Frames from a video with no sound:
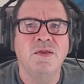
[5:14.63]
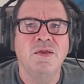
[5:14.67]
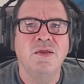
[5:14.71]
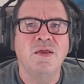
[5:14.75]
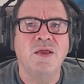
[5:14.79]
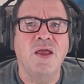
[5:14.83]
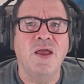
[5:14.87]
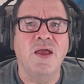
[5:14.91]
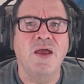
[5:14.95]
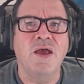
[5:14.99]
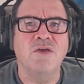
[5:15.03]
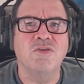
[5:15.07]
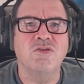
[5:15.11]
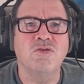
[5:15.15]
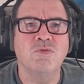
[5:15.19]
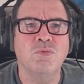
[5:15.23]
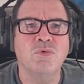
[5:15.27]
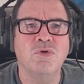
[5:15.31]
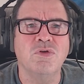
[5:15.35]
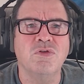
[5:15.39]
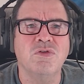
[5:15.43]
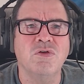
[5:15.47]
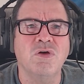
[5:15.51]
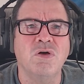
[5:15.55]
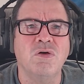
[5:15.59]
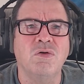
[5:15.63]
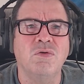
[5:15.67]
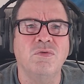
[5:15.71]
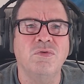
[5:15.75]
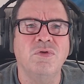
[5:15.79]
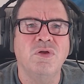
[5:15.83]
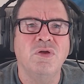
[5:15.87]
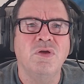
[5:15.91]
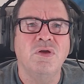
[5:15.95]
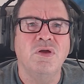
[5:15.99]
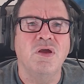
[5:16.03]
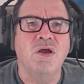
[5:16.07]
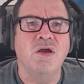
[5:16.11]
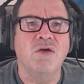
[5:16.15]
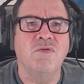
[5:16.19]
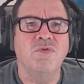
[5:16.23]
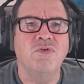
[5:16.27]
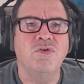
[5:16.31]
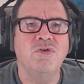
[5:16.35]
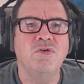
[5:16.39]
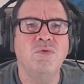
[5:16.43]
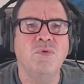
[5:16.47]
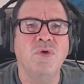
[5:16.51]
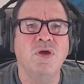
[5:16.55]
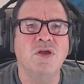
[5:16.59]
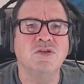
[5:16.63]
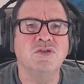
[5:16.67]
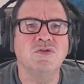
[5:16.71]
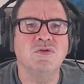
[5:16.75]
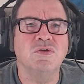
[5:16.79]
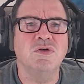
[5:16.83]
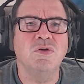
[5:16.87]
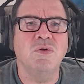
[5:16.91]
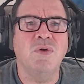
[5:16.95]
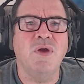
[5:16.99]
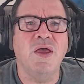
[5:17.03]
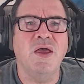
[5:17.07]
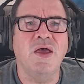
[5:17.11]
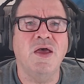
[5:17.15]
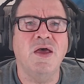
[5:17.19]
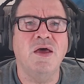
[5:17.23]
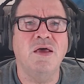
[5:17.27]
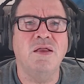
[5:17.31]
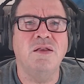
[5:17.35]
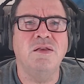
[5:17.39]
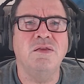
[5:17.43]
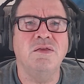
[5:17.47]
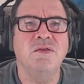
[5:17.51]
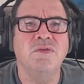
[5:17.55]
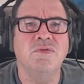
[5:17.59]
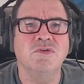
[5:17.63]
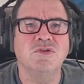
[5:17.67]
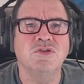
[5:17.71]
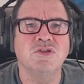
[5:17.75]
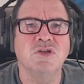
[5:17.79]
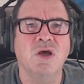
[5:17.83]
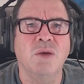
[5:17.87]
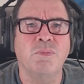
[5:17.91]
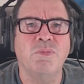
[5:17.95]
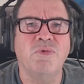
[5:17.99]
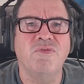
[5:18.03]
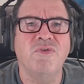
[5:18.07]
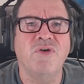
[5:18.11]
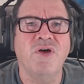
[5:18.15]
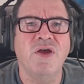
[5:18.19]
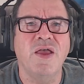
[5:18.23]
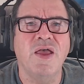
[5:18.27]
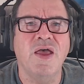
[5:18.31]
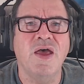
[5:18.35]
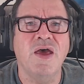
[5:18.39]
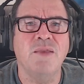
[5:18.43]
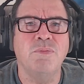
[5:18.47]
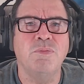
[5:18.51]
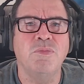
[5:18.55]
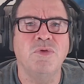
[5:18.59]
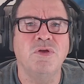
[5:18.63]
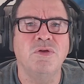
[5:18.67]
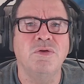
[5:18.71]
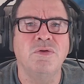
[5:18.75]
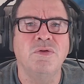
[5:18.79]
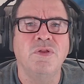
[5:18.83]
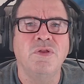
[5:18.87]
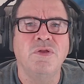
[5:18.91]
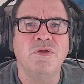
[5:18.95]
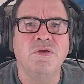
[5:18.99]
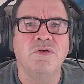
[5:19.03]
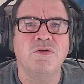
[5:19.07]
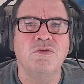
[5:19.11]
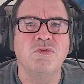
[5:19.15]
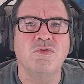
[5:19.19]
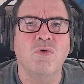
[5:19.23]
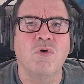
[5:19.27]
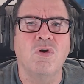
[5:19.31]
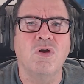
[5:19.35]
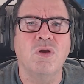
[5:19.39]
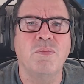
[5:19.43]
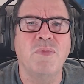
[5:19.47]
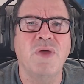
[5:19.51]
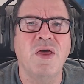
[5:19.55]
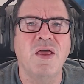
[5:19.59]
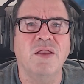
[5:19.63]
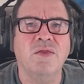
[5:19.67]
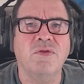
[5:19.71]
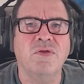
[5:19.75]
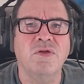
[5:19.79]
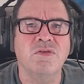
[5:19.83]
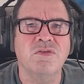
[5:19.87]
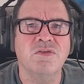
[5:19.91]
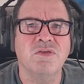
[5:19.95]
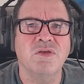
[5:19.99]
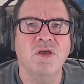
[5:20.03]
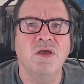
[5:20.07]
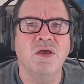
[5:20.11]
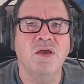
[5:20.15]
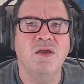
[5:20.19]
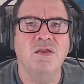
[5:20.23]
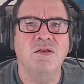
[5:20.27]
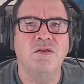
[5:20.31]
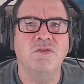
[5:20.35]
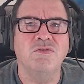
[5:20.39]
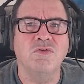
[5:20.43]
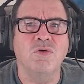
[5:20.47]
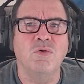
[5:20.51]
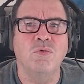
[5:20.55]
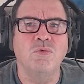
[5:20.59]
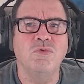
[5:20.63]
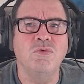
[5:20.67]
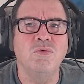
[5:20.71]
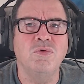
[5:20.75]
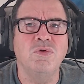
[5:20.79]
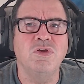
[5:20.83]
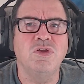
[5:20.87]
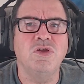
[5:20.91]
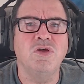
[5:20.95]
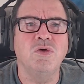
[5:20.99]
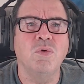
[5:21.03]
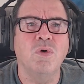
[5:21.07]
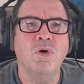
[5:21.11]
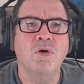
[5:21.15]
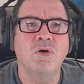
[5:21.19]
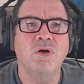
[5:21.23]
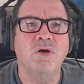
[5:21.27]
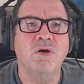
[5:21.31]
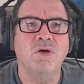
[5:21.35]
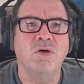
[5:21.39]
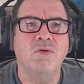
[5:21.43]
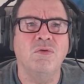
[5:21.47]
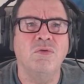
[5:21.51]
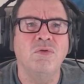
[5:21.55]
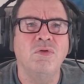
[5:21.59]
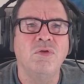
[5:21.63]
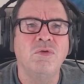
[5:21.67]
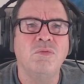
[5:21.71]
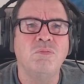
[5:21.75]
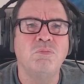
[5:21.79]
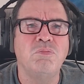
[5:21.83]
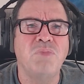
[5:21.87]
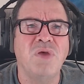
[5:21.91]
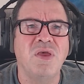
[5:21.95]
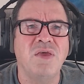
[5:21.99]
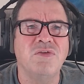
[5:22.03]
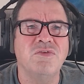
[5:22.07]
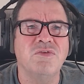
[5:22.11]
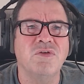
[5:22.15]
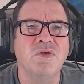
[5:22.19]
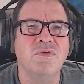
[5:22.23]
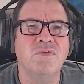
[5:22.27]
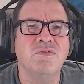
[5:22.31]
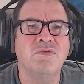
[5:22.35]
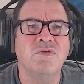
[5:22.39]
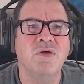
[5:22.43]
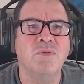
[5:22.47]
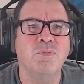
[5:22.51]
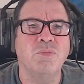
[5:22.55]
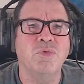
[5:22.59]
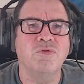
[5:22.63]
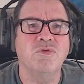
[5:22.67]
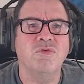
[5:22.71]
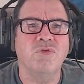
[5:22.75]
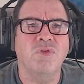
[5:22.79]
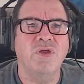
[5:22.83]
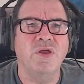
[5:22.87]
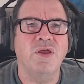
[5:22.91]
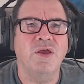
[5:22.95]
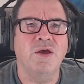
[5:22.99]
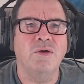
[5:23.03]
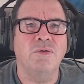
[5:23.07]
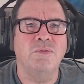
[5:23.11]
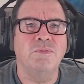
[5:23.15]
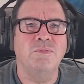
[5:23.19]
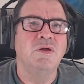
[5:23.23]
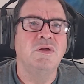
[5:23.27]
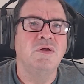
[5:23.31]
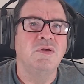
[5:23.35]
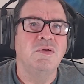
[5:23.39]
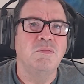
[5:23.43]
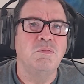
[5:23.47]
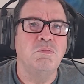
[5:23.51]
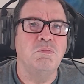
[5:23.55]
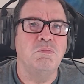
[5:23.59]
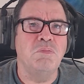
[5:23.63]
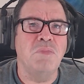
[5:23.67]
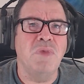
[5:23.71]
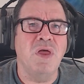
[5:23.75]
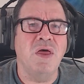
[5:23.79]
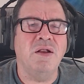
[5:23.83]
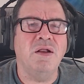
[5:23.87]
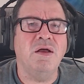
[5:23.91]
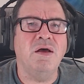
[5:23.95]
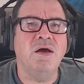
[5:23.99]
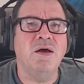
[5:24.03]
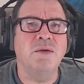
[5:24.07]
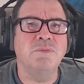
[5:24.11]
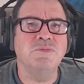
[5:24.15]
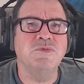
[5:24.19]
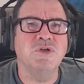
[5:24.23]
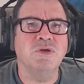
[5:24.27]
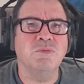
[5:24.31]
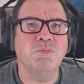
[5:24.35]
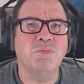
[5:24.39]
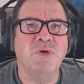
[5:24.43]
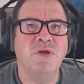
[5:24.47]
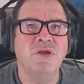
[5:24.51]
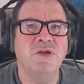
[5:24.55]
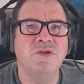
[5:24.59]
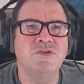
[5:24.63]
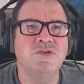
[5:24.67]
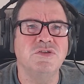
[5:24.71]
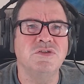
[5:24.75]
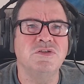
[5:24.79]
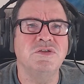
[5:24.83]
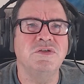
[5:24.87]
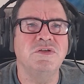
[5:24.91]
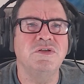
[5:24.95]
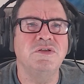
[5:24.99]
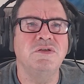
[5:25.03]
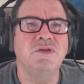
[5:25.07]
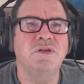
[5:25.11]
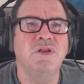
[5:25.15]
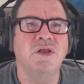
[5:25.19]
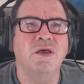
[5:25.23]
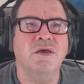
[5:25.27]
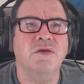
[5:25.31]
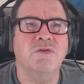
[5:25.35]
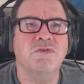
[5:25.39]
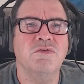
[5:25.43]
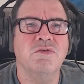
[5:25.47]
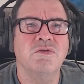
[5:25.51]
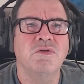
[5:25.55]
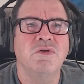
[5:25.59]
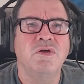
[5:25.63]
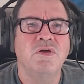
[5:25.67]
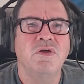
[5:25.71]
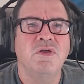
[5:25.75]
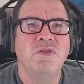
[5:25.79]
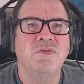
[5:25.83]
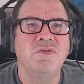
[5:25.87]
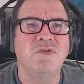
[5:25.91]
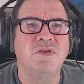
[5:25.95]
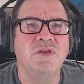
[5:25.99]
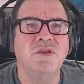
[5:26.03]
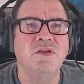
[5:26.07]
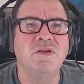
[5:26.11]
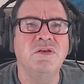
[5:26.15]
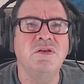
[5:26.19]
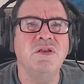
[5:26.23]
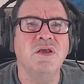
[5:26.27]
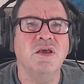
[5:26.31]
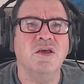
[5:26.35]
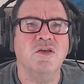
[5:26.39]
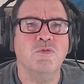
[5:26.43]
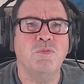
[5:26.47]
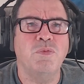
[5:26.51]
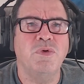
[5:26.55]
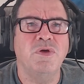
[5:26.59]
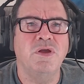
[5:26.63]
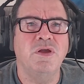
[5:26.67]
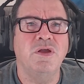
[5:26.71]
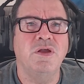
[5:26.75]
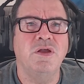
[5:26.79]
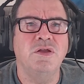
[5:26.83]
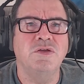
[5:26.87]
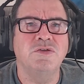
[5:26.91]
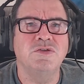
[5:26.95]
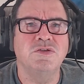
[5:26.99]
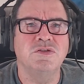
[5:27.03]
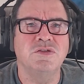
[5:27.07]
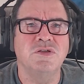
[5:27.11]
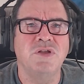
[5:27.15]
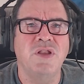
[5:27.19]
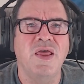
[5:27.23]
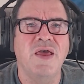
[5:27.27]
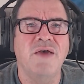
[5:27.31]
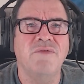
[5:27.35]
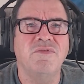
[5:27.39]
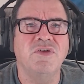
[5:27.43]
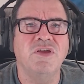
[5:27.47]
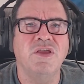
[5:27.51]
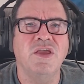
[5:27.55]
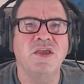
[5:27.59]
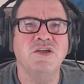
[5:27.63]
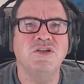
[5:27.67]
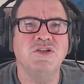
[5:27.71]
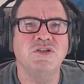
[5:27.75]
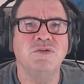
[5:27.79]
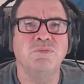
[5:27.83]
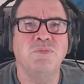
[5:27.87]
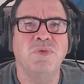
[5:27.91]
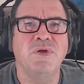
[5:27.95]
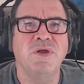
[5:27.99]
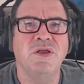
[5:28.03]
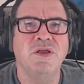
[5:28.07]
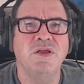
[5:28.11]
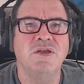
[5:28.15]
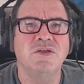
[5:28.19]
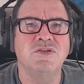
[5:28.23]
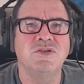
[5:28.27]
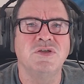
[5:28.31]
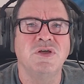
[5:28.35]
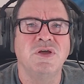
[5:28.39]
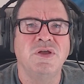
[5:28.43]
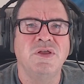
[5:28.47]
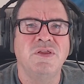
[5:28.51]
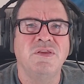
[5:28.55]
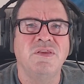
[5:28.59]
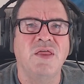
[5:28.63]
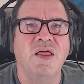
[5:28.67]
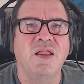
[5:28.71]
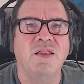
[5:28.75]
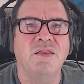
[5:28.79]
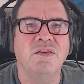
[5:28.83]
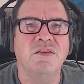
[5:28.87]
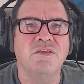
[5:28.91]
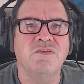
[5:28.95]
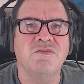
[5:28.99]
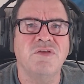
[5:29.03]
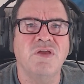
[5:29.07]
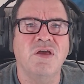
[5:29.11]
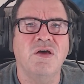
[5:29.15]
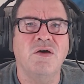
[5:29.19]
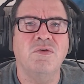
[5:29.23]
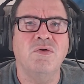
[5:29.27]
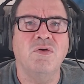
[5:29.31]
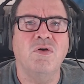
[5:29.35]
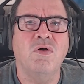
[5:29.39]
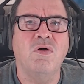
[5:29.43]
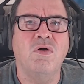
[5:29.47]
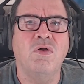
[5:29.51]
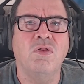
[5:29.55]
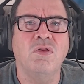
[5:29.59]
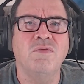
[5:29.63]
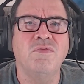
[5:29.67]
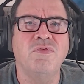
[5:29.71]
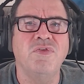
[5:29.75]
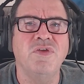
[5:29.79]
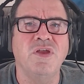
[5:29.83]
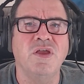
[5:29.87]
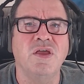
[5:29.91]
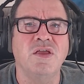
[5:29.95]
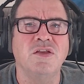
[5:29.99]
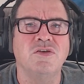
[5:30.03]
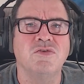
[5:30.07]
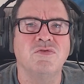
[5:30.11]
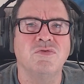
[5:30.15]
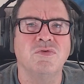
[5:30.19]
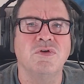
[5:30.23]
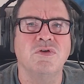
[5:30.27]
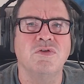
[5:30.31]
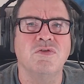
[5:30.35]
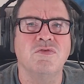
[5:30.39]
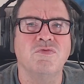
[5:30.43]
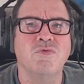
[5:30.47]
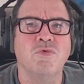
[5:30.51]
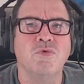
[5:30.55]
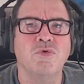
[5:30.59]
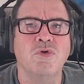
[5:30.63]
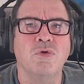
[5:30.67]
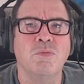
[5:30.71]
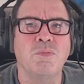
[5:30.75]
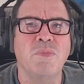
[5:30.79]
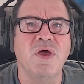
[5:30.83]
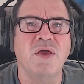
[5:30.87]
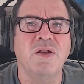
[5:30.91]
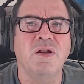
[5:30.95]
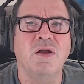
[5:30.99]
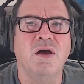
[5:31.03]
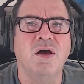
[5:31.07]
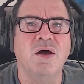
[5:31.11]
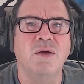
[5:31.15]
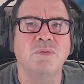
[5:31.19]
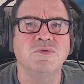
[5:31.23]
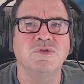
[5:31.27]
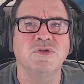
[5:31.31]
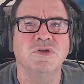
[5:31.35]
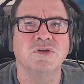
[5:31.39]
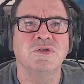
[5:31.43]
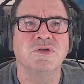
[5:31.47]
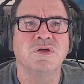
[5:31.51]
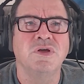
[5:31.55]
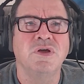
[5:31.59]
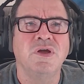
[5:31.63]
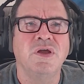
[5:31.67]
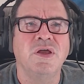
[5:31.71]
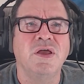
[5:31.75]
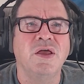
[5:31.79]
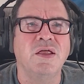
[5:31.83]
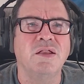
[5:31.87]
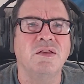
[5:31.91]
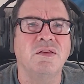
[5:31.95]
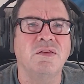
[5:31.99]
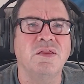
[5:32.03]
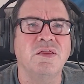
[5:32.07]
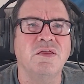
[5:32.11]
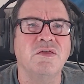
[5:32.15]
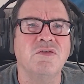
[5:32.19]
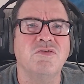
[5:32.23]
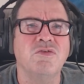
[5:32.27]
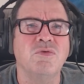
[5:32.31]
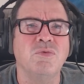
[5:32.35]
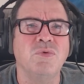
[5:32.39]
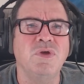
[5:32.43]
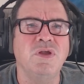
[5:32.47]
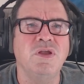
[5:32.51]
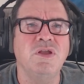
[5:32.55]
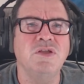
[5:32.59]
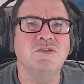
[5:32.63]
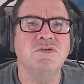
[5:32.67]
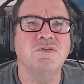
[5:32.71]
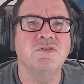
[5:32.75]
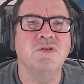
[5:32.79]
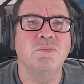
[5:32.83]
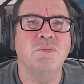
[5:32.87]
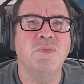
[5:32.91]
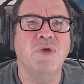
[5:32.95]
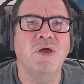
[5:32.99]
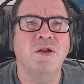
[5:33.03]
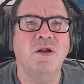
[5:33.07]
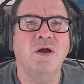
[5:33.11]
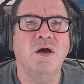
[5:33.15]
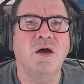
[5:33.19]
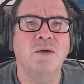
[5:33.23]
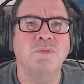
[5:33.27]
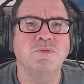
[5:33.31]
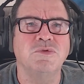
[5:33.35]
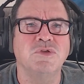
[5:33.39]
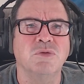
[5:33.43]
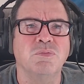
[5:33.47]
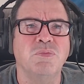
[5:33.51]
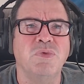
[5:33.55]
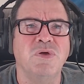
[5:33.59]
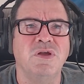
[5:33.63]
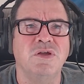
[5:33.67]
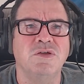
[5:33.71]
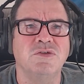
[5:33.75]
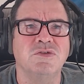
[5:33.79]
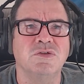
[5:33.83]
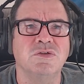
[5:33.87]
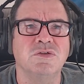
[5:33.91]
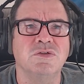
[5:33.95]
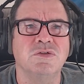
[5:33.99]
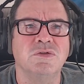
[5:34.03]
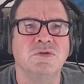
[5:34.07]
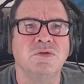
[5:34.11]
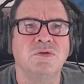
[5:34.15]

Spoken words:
As a result, every new entry you add in the Shopify admin is automatically assigned its own unique URL based on the template's layout. Metaobject Pages Index. The index page is a navigation page that lists out all of the entries for your meta object and links to each of the meta object pages.